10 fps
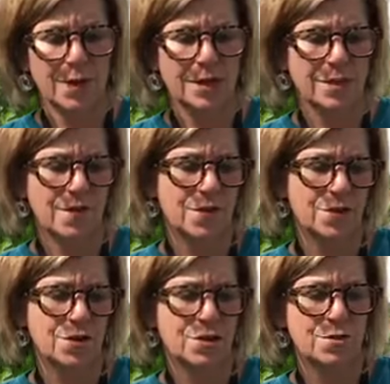wait, the
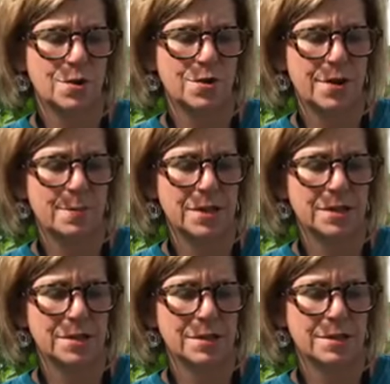first two
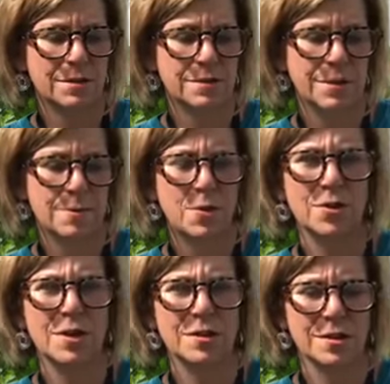agreements. I'm
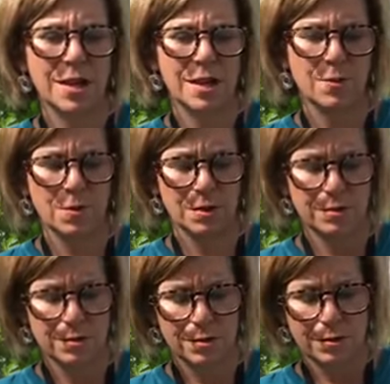only on the second one.